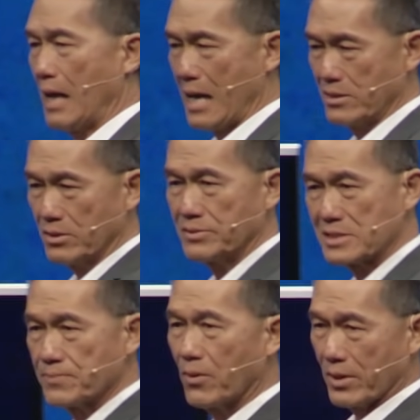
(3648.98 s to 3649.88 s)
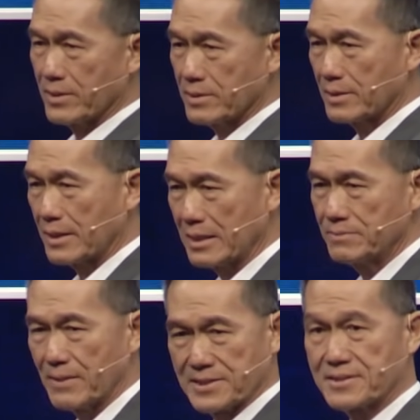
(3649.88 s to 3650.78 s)
I know this boy
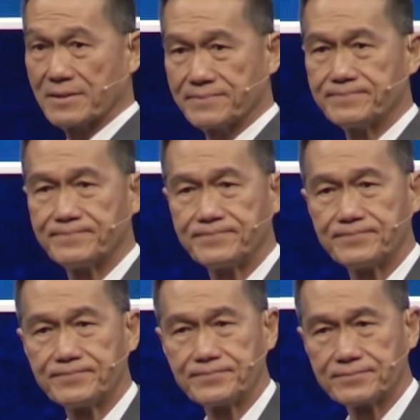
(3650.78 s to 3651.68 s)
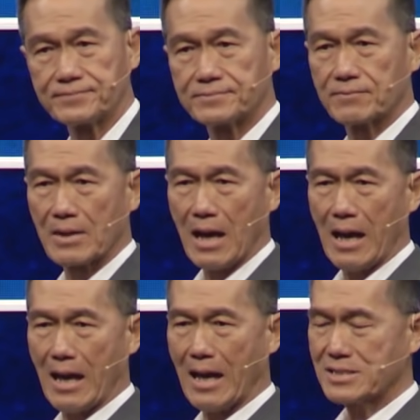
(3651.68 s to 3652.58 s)
killed my son.
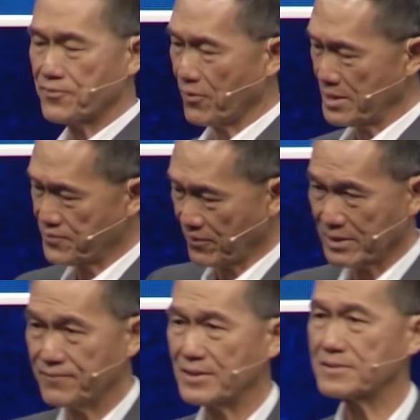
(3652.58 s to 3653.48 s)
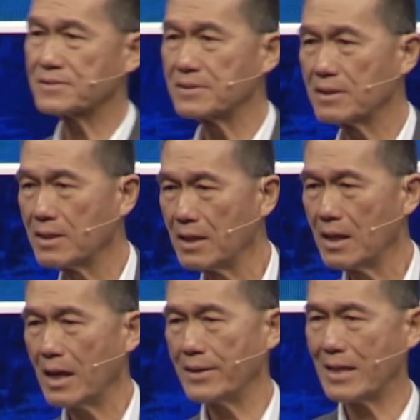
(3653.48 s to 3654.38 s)
I ask for his forgiveness,
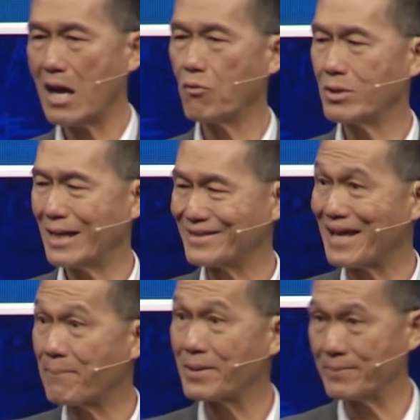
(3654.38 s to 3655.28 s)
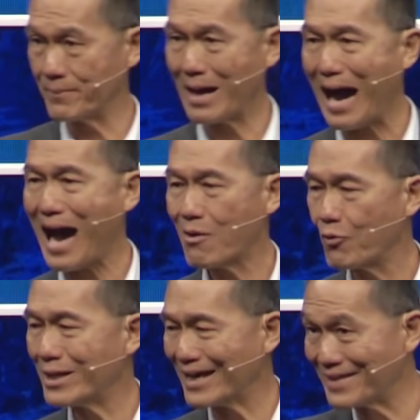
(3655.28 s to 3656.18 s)
and I will adopt him. I
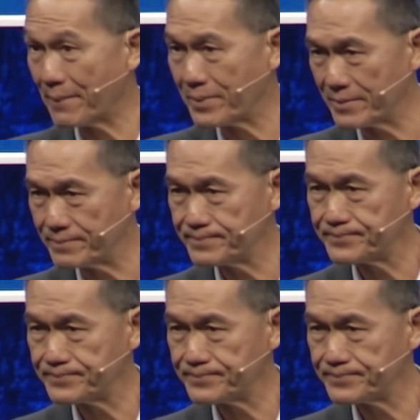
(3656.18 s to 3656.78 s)
will adopt him."